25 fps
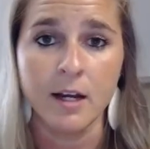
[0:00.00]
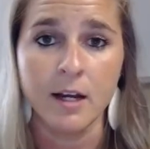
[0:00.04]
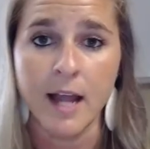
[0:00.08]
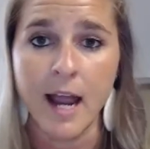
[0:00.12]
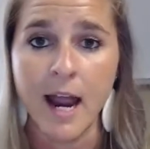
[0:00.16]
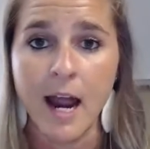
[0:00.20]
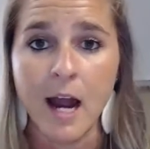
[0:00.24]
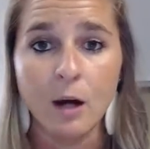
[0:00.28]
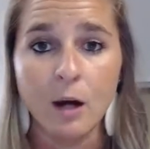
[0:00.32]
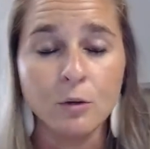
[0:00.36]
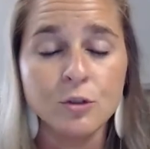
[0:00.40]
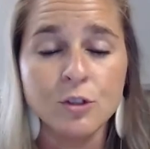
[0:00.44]
on
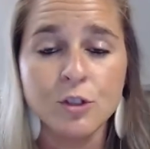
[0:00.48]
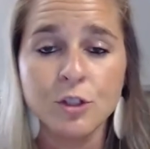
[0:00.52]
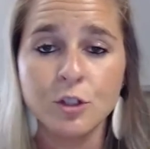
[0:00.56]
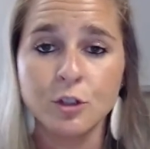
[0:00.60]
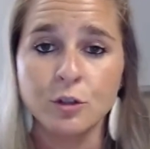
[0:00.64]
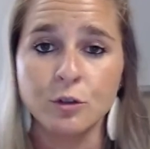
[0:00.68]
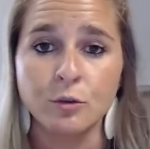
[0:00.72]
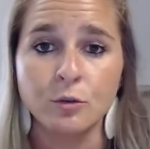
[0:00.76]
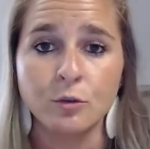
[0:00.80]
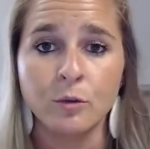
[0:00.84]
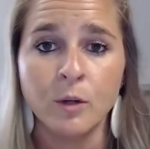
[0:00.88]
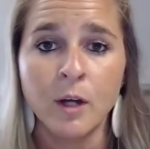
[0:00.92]
how
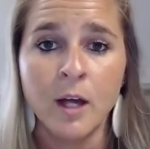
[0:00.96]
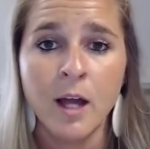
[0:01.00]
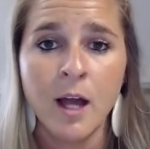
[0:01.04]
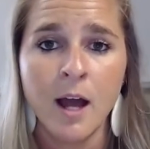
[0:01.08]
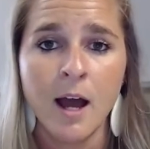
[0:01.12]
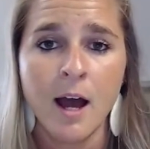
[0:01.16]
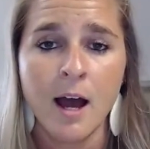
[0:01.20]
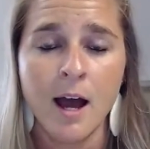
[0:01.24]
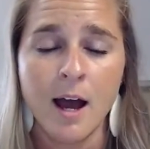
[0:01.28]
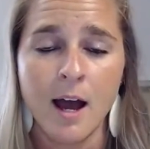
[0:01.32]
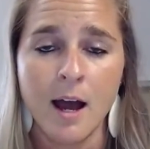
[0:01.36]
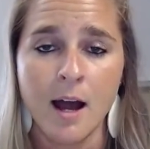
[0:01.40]
to
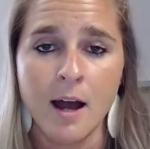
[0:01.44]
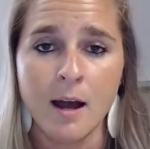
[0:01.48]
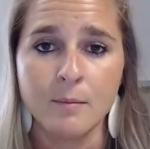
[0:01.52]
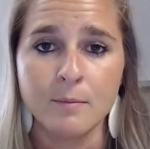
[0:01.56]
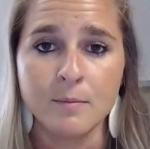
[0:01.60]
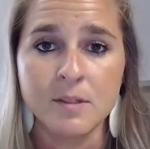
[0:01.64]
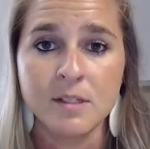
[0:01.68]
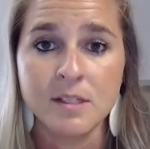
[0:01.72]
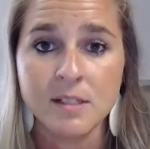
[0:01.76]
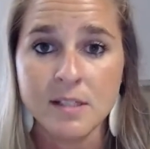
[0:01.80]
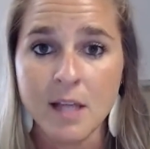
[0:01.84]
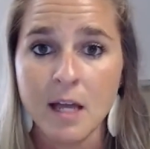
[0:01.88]

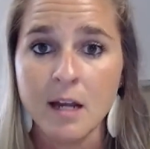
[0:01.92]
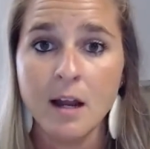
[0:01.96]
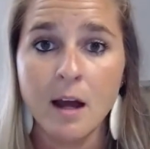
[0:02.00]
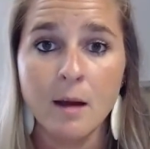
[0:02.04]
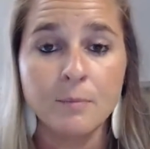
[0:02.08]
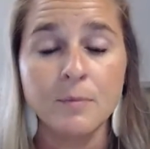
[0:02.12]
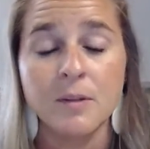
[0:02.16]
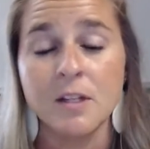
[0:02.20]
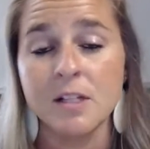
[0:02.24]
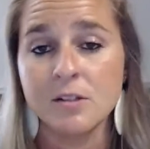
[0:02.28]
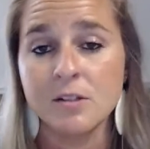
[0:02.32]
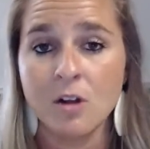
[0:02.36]
set
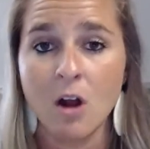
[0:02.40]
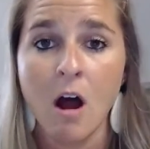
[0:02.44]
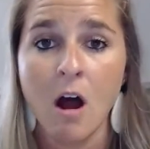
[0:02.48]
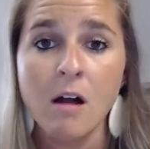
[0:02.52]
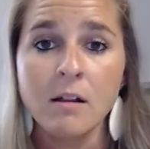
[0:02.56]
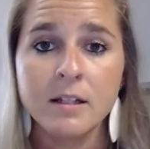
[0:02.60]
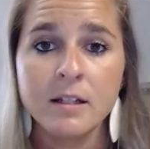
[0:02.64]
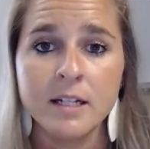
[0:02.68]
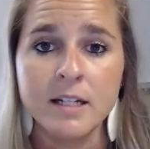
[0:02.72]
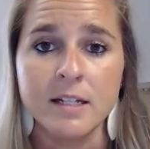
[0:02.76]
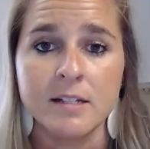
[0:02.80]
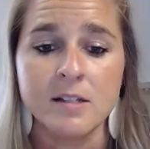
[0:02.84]
up these
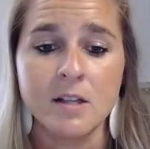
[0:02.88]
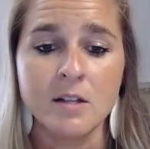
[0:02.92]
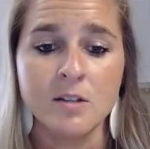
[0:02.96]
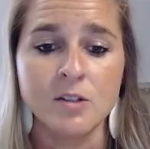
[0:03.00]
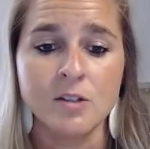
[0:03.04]
colonies.